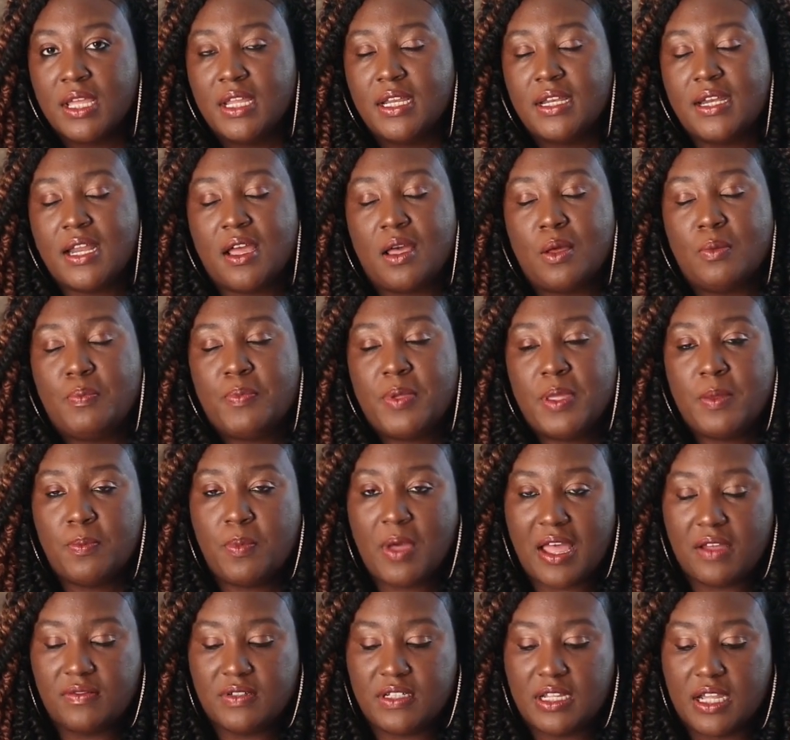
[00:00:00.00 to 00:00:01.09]
Now, people
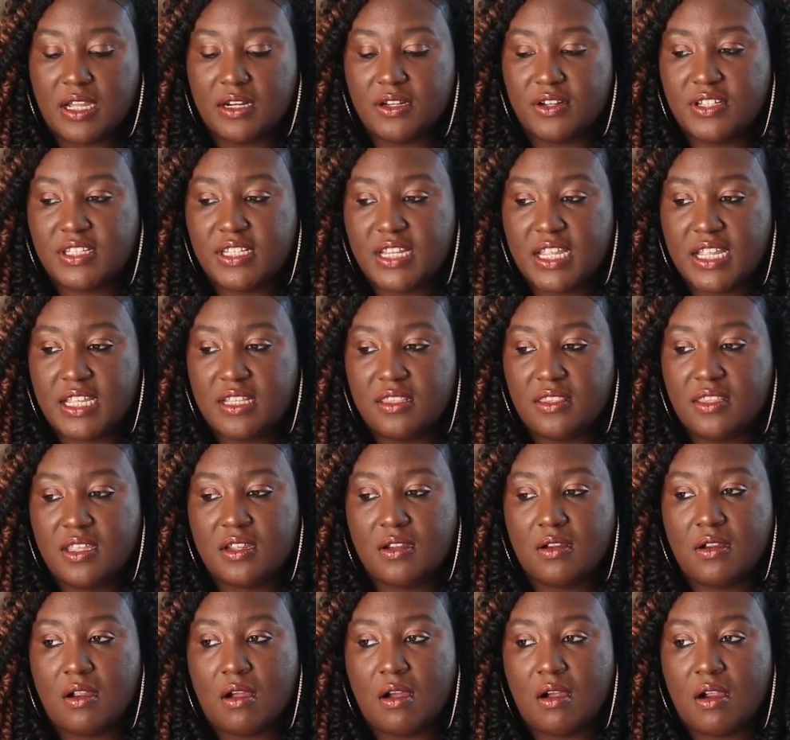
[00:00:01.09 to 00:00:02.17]
have to understand
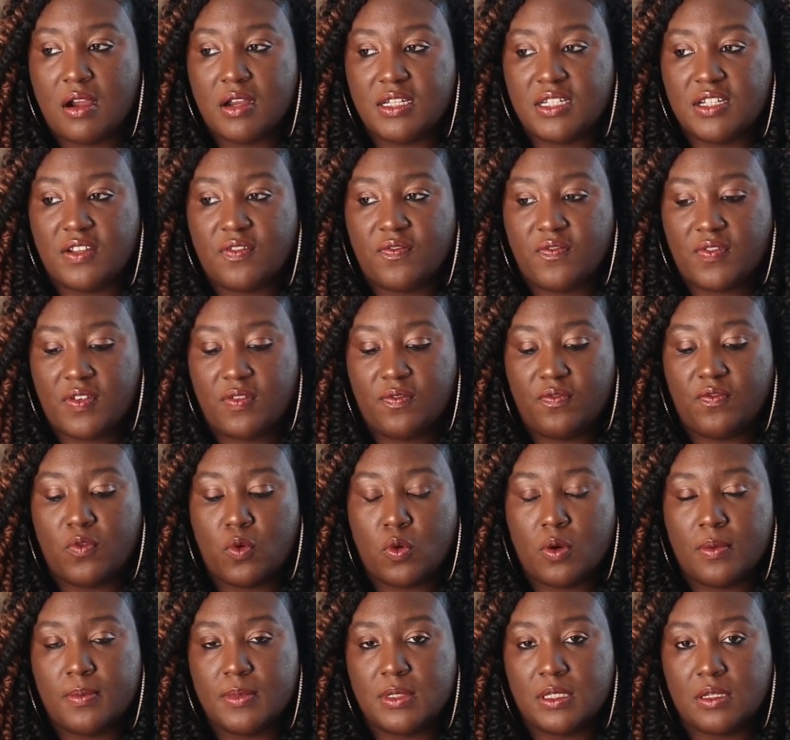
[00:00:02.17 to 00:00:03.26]
there are different
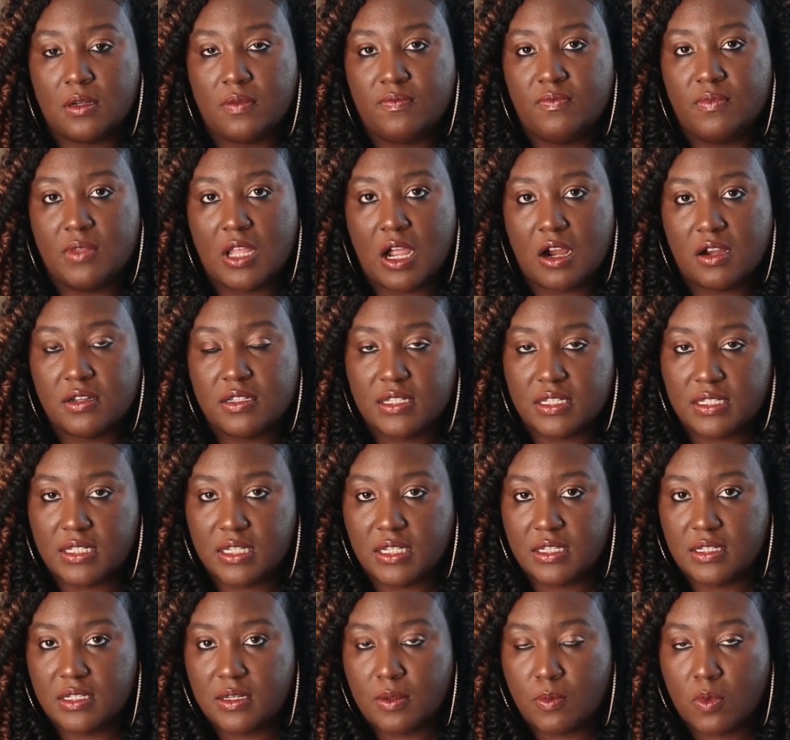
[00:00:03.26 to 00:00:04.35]
forms of
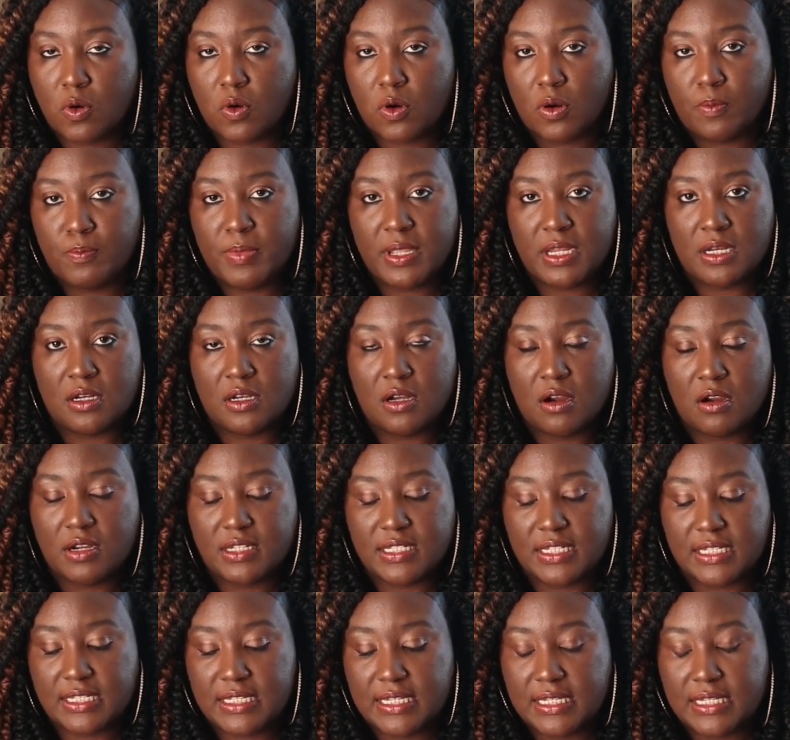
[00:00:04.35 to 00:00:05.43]
narcissism or being a
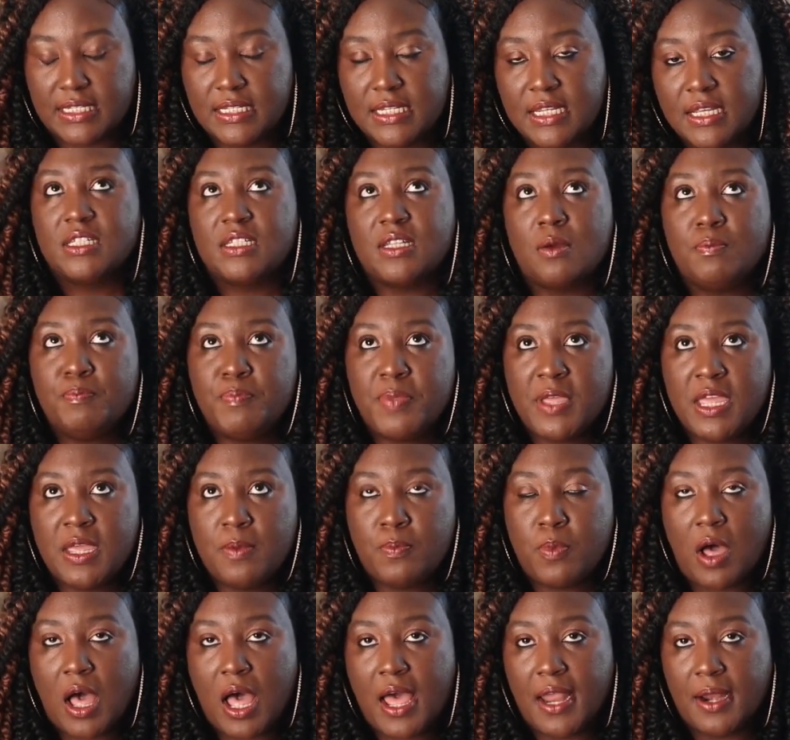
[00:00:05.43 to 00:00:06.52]
narcissist. Some
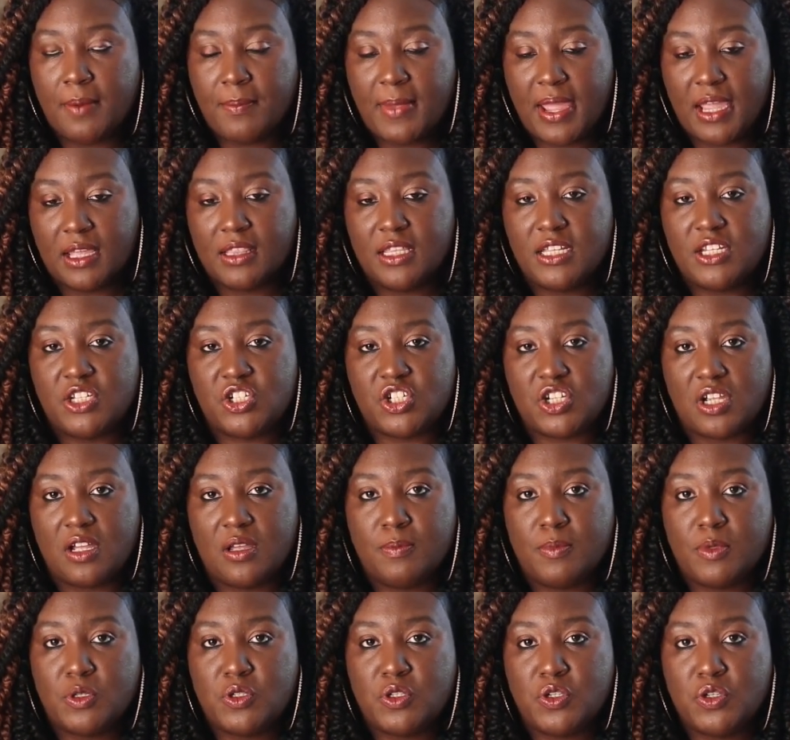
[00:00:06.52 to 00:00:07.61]
people automatically
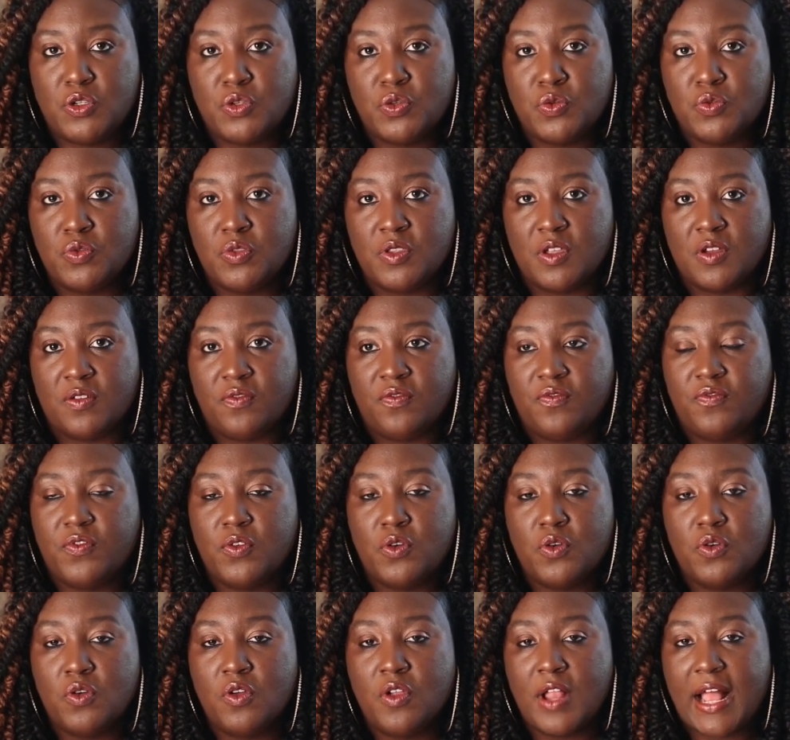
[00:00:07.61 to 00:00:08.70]
jump to the
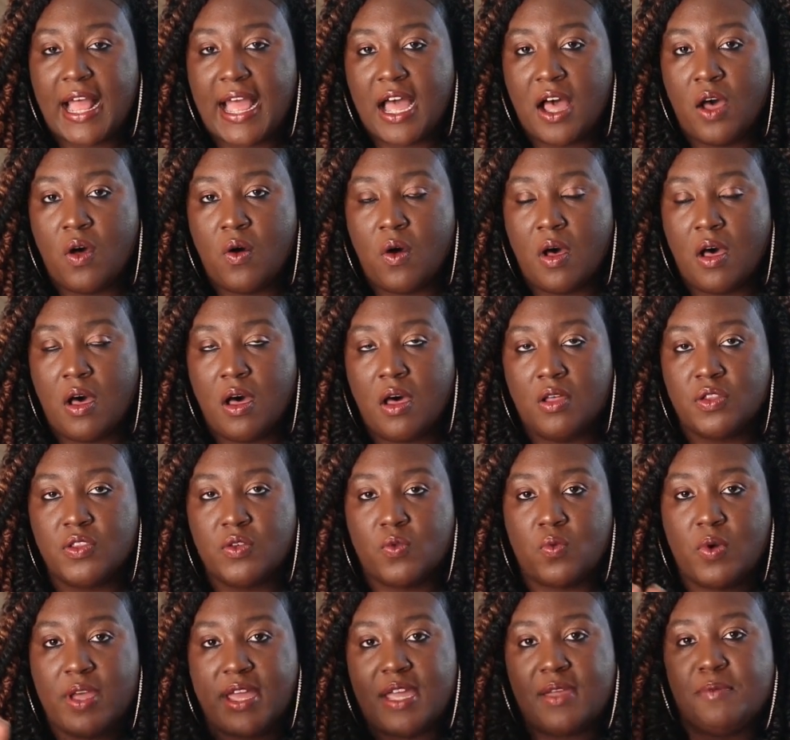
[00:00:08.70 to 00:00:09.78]
full out, all the
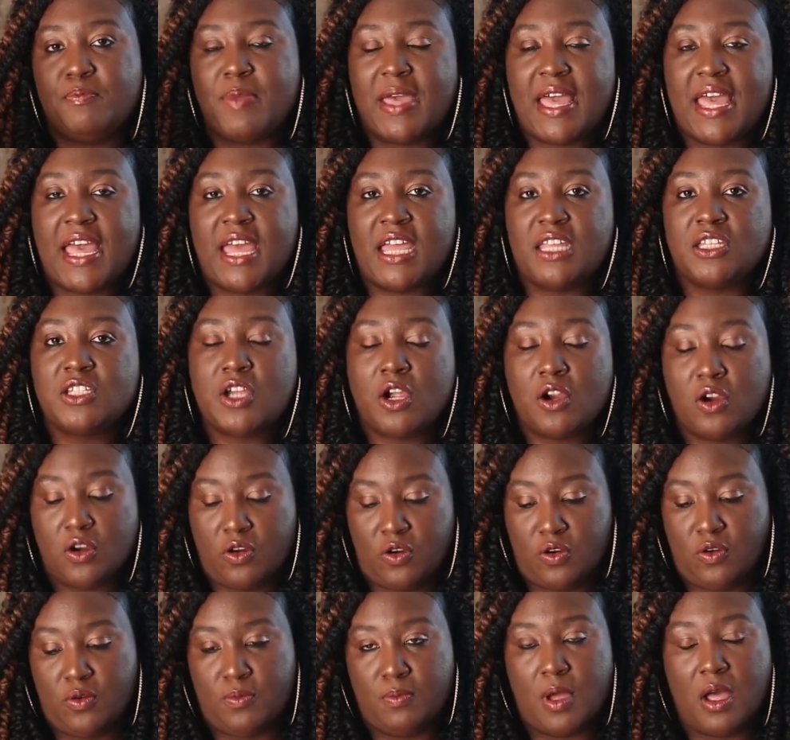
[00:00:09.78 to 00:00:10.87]
way bad
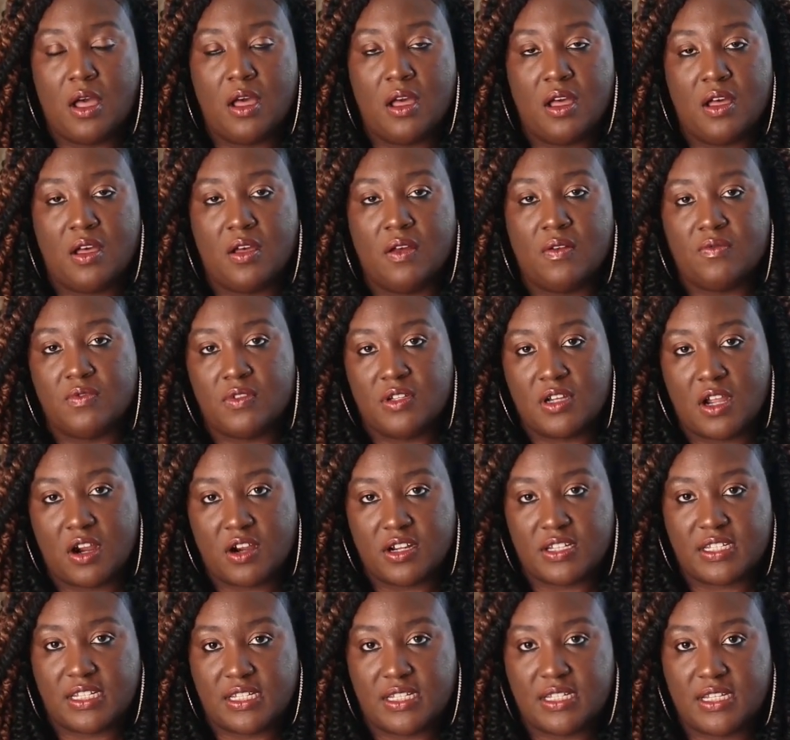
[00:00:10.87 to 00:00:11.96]
term of narcissism
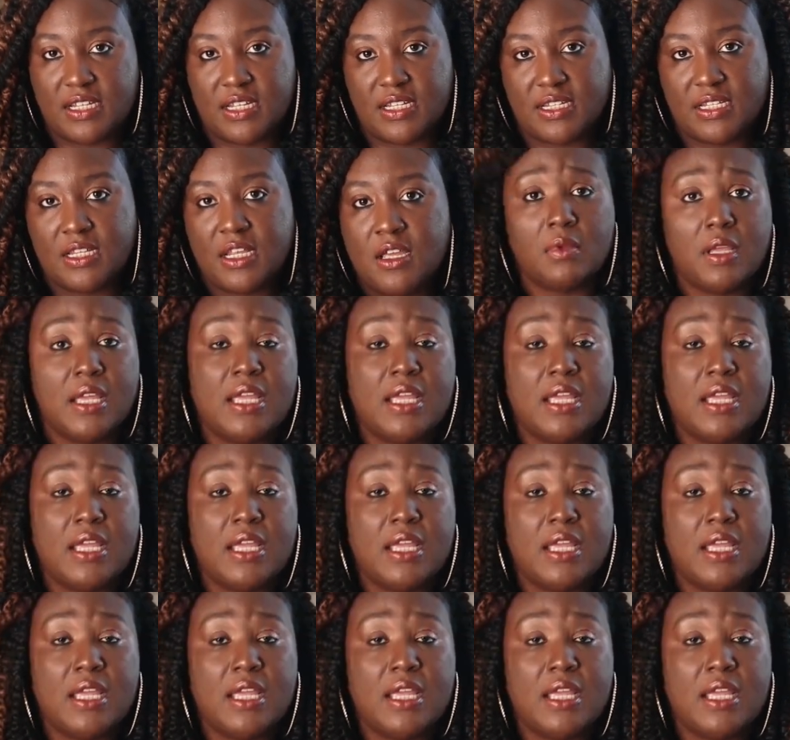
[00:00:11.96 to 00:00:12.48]
narcissist.